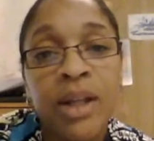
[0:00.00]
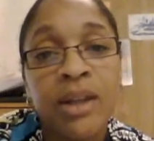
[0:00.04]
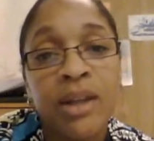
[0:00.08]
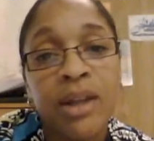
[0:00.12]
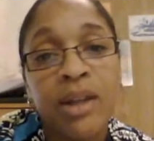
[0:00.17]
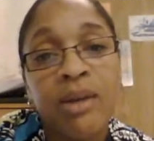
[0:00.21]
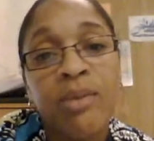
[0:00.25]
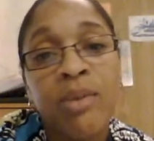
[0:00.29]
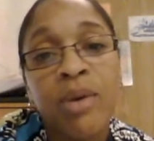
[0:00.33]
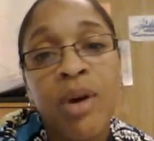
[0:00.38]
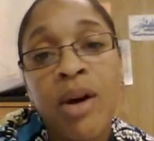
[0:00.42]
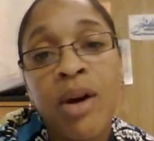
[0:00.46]

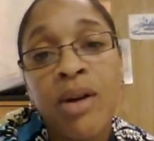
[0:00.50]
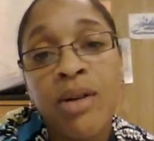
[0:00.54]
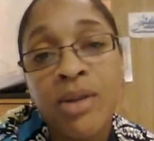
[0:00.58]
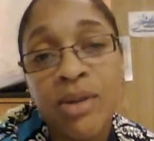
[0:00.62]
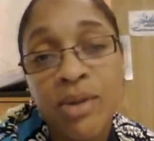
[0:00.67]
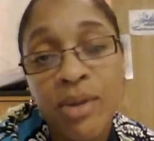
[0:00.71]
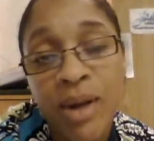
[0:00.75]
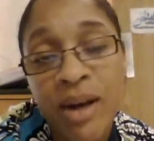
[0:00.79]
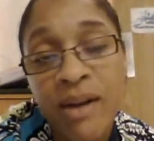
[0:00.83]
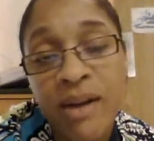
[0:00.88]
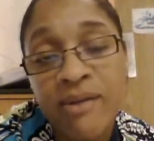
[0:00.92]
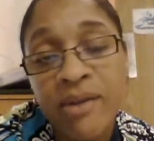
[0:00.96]
They will
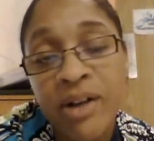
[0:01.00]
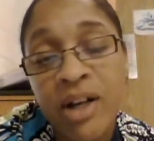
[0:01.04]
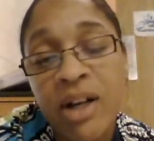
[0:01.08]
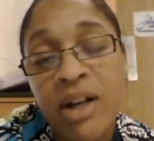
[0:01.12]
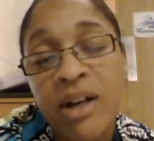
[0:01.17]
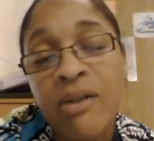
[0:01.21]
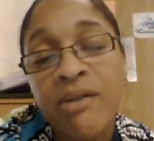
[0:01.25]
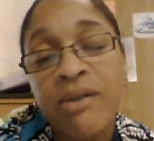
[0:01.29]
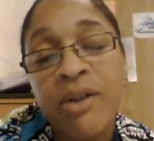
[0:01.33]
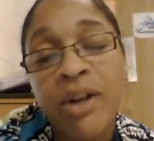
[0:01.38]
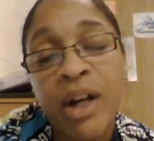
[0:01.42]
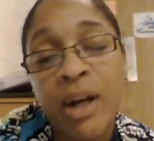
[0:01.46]
also have
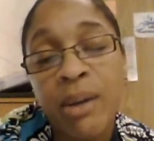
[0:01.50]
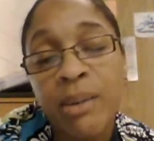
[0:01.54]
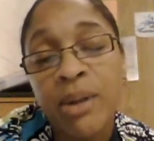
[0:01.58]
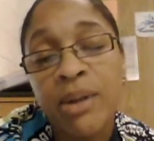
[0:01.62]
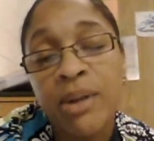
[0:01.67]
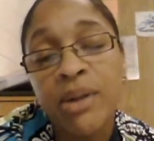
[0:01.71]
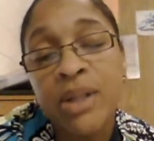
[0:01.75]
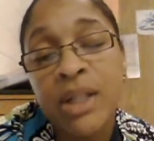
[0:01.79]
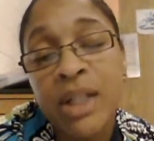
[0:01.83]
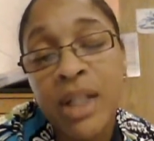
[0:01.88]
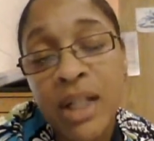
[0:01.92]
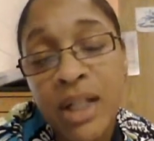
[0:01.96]
a
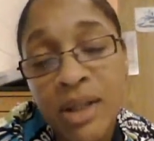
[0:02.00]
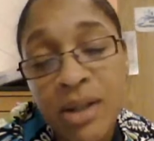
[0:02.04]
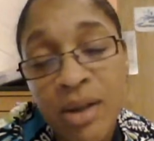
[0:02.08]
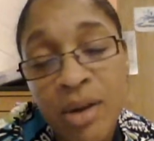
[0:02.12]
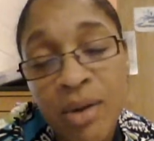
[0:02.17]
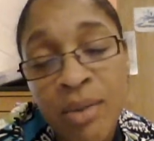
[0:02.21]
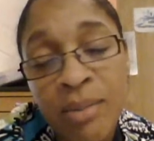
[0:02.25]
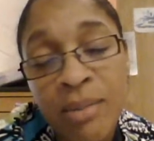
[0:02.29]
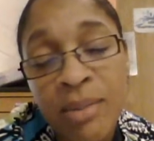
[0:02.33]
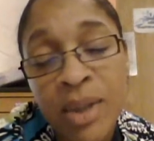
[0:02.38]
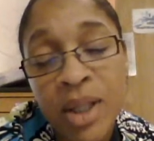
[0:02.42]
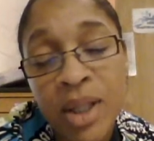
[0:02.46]
vocabulary test
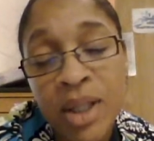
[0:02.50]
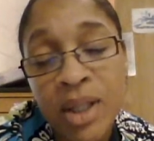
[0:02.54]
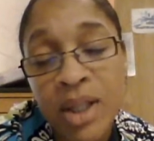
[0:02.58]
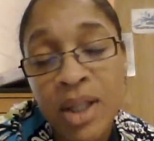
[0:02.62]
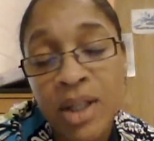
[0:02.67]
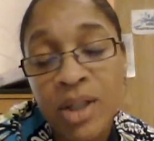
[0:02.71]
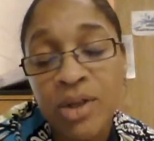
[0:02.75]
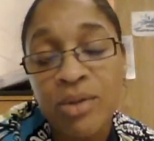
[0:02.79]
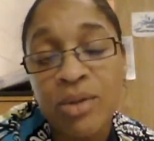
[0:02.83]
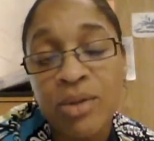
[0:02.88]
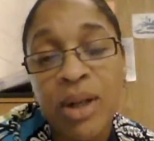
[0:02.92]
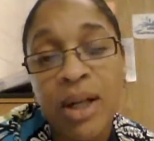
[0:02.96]
on Monday,
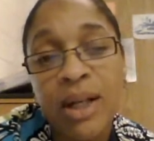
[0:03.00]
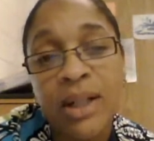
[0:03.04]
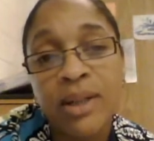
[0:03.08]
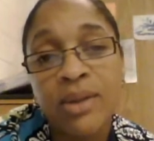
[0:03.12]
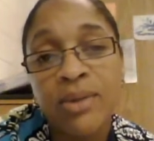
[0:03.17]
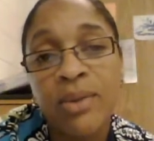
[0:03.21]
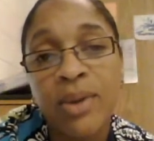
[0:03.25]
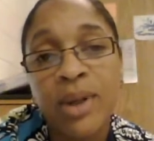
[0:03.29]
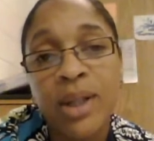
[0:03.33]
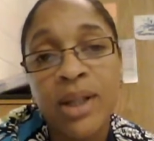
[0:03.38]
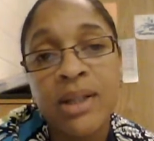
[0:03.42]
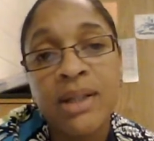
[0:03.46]
July
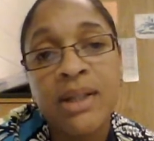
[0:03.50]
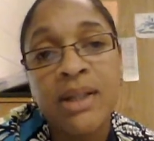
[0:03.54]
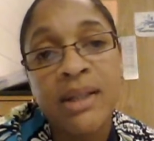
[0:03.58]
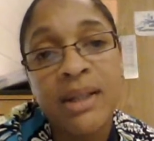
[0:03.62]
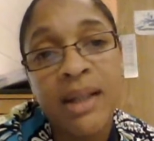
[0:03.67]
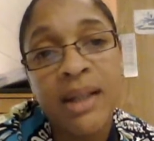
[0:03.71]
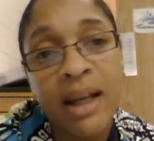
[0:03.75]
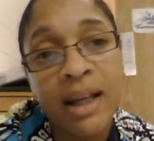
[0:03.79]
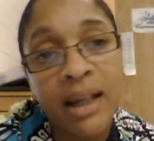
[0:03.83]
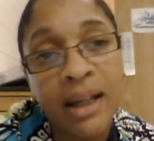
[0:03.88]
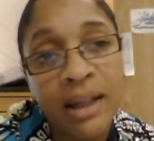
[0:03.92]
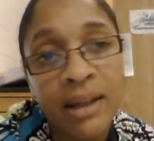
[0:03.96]

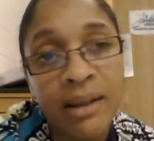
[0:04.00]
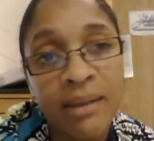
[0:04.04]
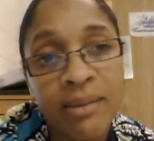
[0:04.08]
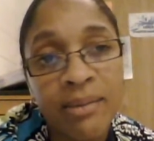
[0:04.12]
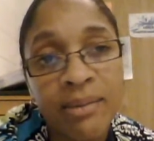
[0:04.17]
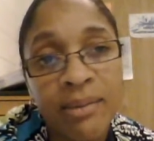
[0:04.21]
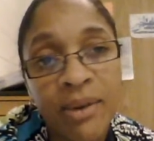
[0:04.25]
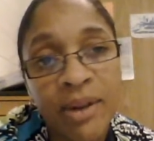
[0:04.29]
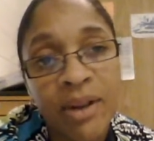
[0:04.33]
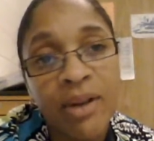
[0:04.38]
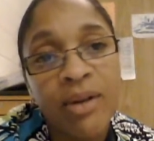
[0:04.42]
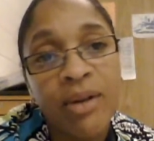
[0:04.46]
22nd
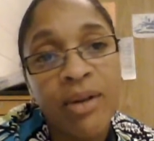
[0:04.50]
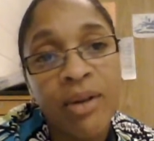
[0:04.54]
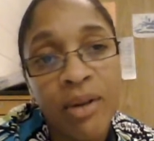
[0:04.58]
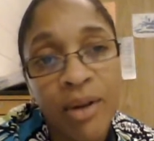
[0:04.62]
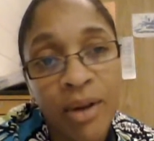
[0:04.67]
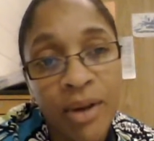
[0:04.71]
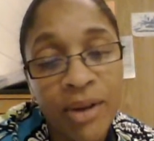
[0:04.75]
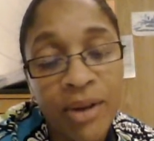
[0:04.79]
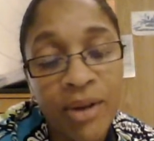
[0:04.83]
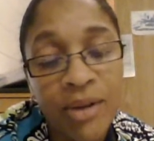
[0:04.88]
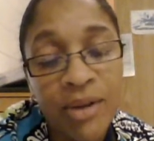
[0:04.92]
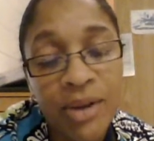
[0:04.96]

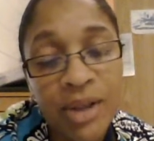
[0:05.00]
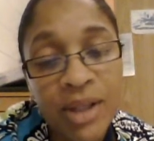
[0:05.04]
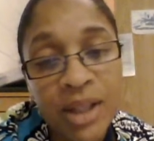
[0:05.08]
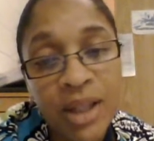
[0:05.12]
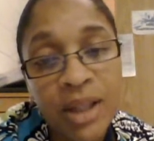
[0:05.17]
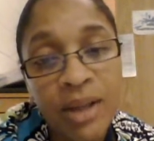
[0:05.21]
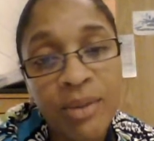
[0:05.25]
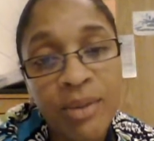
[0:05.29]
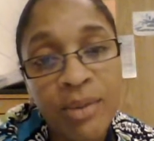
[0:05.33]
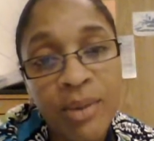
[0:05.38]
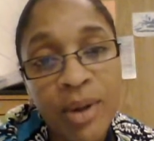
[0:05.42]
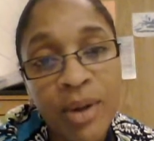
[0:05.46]
on those
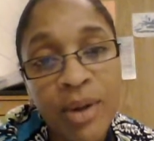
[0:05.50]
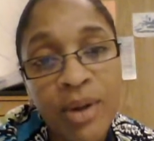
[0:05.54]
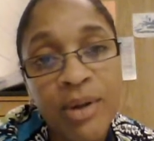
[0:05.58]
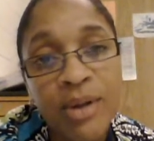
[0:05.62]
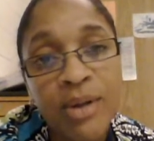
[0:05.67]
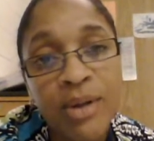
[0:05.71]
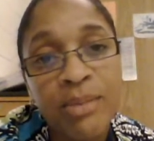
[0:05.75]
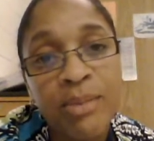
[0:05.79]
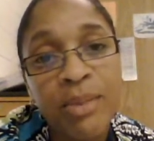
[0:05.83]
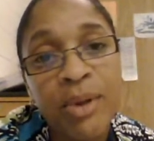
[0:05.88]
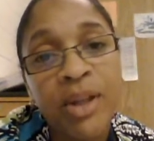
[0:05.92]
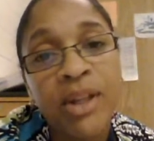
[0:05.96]
10
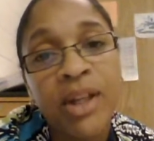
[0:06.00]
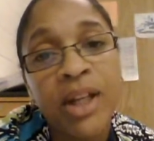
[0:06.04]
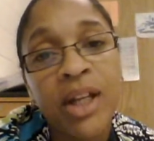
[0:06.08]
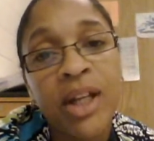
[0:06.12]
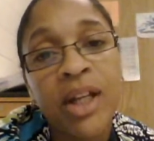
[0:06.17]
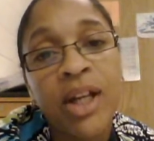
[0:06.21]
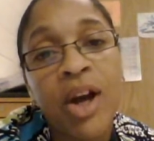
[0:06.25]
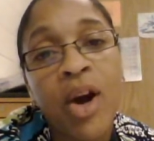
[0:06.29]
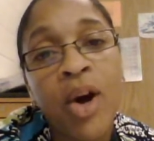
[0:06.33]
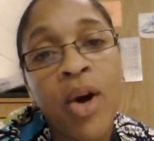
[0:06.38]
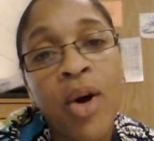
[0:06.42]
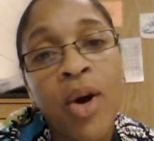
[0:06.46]
words, but
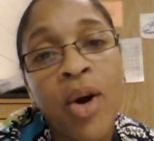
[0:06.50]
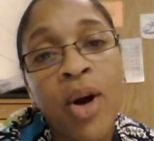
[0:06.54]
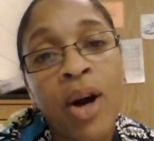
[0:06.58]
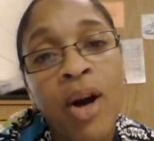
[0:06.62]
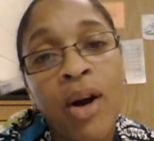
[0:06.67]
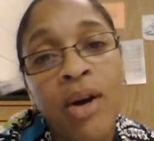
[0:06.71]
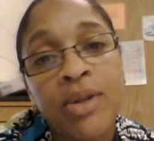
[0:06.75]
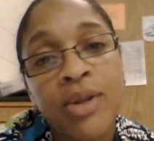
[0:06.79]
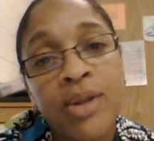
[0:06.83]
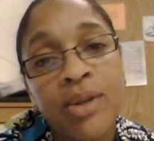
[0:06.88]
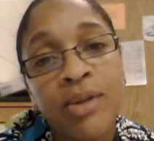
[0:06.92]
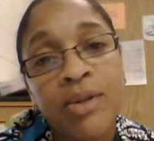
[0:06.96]
they are
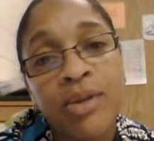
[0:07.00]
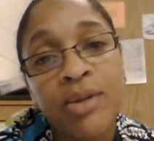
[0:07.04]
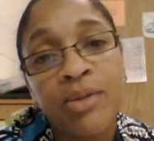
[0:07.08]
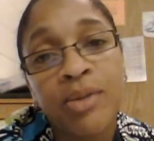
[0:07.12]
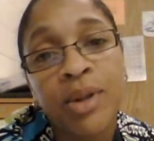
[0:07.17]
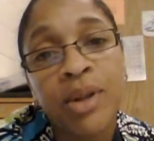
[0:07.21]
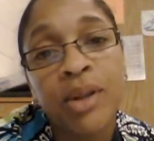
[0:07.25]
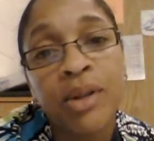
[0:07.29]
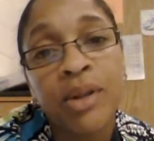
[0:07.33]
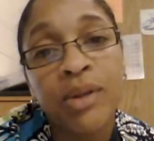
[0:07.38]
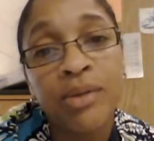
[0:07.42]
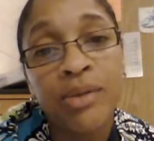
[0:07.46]
also to
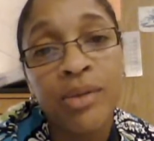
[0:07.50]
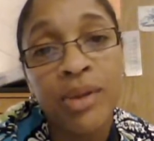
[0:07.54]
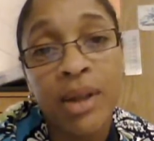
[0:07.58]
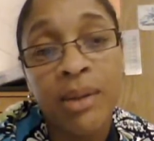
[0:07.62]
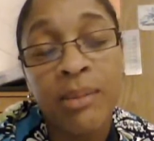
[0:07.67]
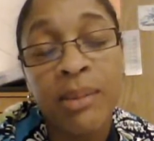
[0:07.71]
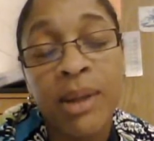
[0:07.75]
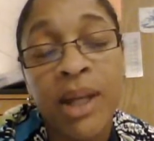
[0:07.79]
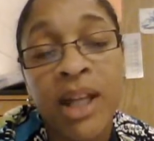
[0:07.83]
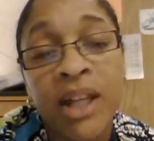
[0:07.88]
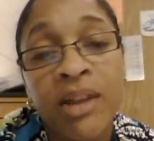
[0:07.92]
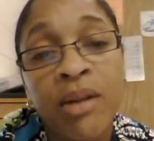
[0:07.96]
include
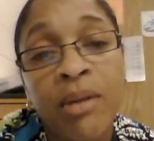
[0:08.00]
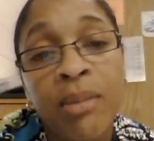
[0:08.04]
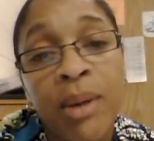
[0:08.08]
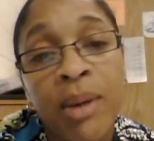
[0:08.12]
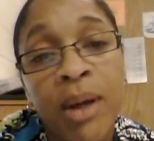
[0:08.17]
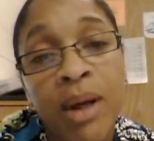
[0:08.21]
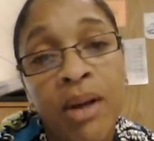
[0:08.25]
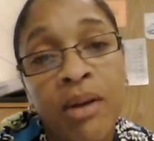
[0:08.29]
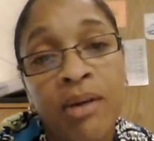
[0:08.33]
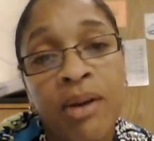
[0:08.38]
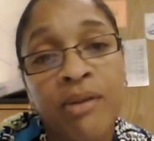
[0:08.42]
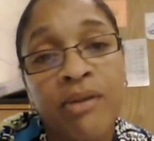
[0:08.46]
them in their
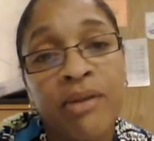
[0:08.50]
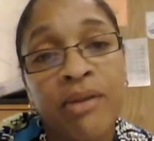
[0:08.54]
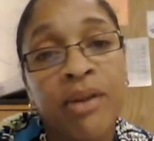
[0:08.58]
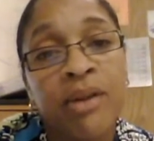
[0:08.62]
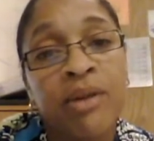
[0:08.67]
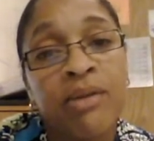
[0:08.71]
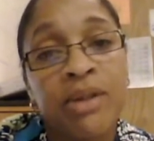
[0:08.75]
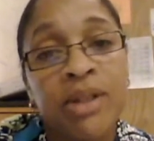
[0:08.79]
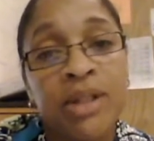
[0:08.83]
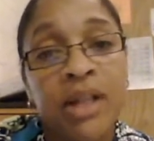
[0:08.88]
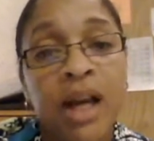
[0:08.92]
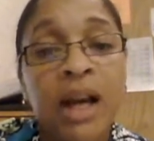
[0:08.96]
paragraph on
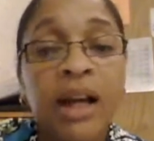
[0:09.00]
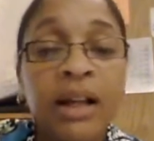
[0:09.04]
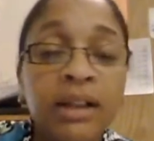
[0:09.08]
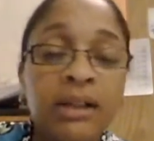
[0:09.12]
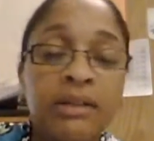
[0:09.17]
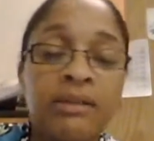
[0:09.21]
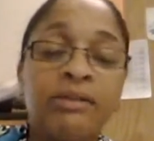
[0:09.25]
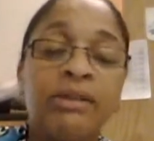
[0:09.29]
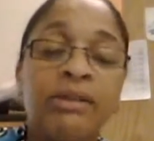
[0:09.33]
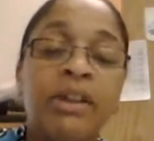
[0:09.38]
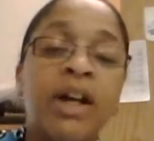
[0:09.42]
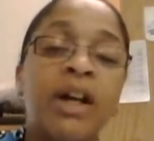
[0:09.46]
the
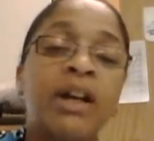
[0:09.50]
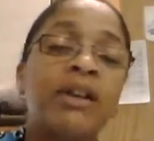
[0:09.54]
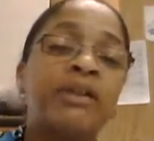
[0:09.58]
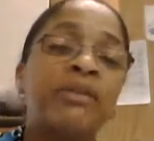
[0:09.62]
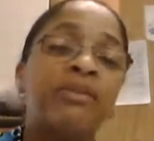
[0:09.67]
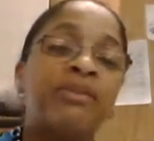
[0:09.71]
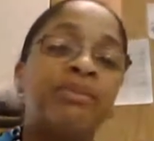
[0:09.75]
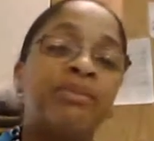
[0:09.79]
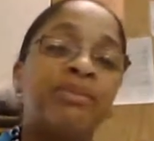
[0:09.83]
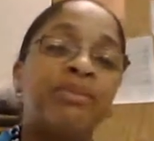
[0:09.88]
recycling flyer.